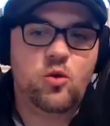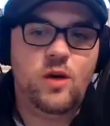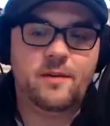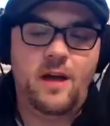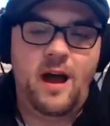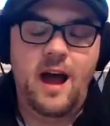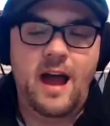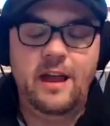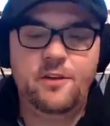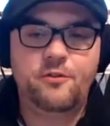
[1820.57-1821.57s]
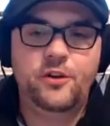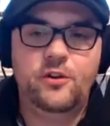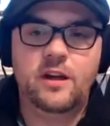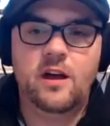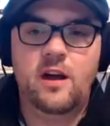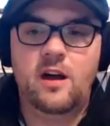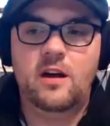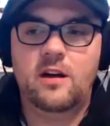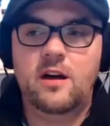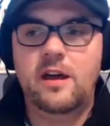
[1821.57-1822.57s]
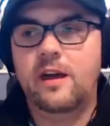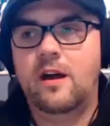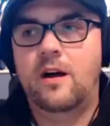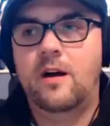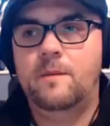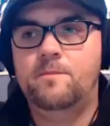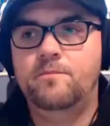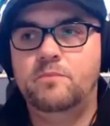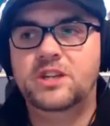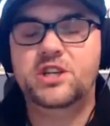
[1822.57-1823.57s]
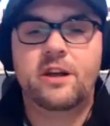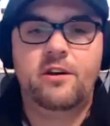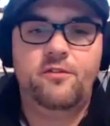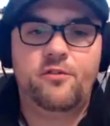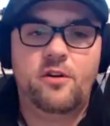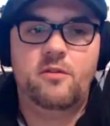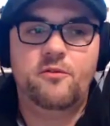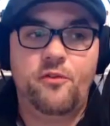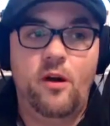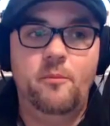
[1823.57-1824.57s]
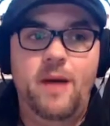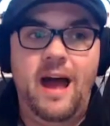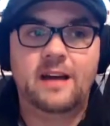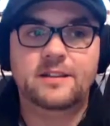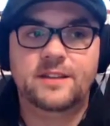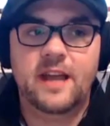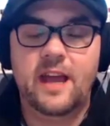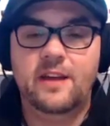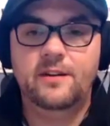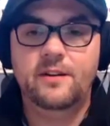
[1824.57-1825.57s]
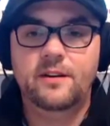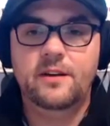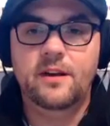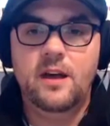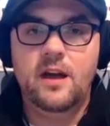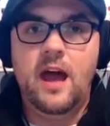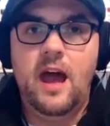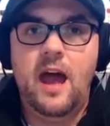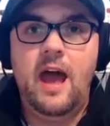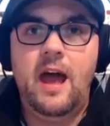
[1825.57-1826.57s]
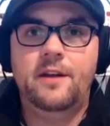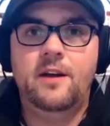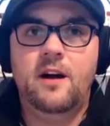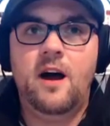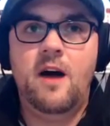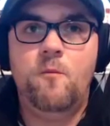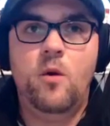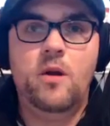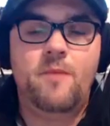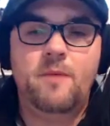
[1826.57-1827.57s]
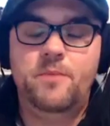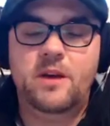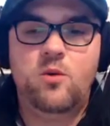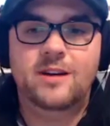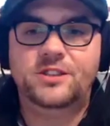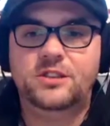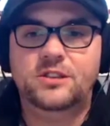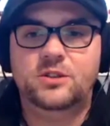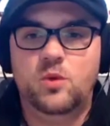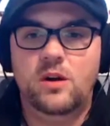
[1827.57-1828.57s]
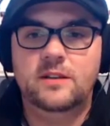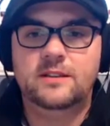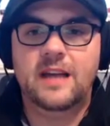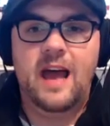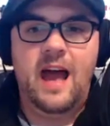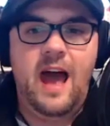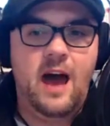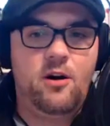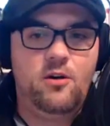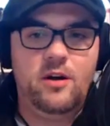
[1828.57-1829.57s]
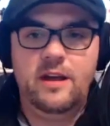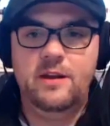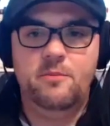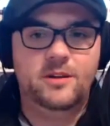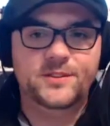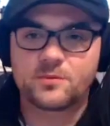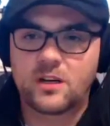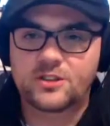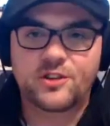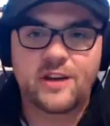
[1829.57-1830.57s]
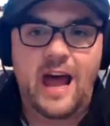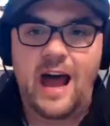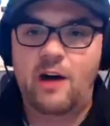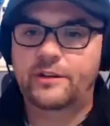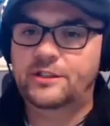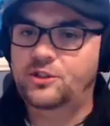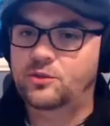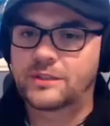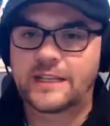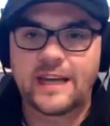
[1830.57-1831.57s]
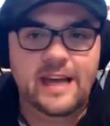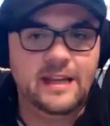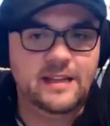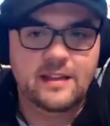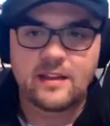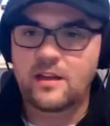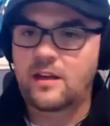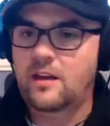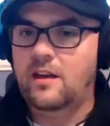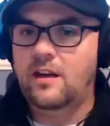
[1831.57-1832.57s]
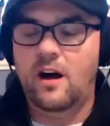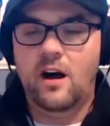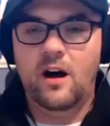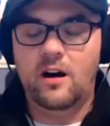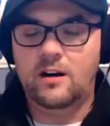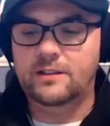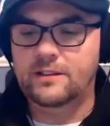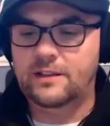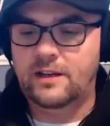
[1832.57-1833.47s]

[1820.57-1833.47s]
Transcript: quick, I interviewed a missionary from Pakistan, And one of my big questions was, how in a Muslim country, how did you get, how